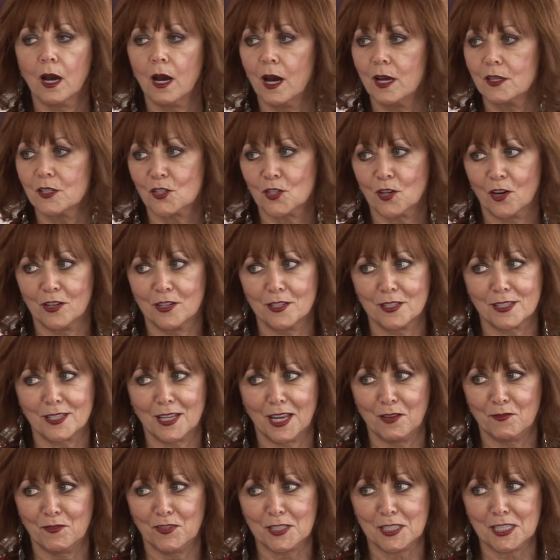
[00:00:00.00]
Started to
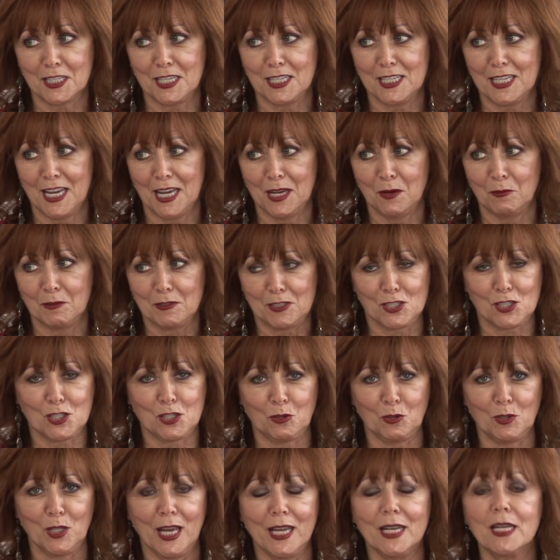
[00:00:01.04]
say if it's today, it's
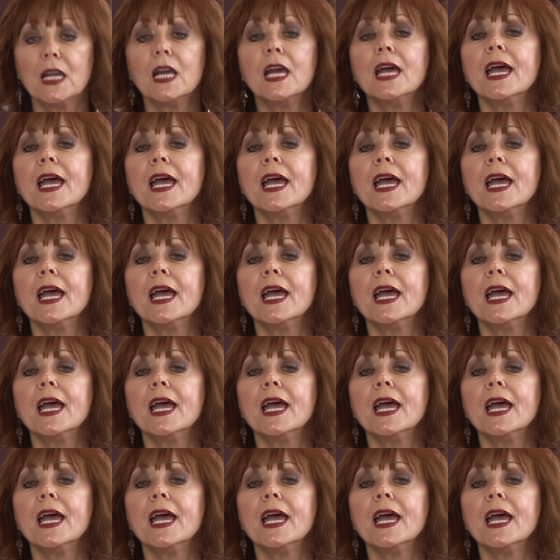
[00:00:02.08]
too late.